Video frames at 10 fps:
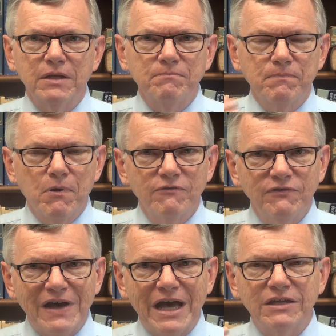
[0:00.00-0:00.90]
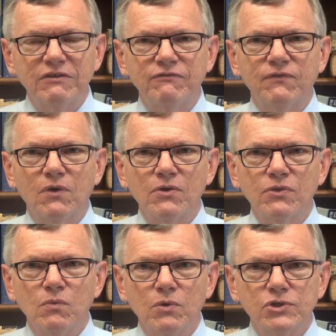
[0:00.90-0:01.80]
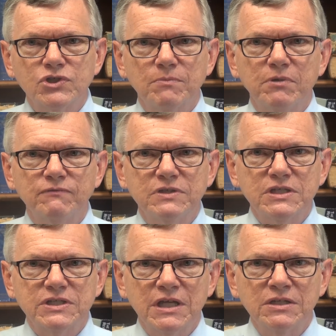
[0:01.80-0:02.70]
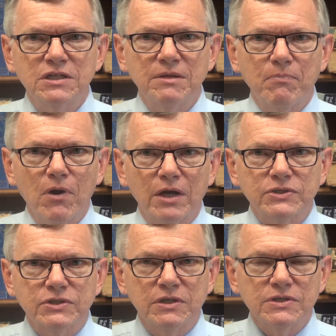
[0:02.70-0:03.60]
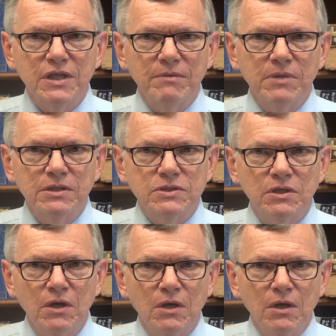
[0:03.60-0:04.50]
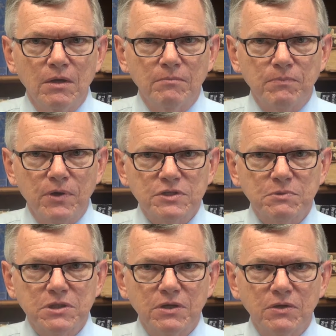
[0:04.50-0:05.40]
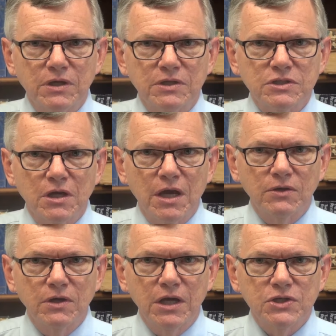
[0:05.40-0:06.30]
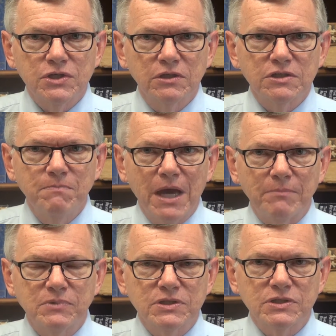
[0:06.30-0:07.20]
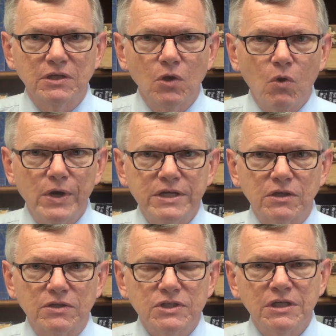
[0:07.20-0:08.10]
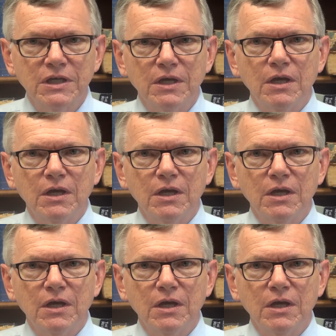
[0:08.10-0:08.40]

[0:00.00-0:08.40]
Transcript: had provided for the worship of dissenting Protestants. That means Presbyterians, Congregationalists, Baptists, and Quakers,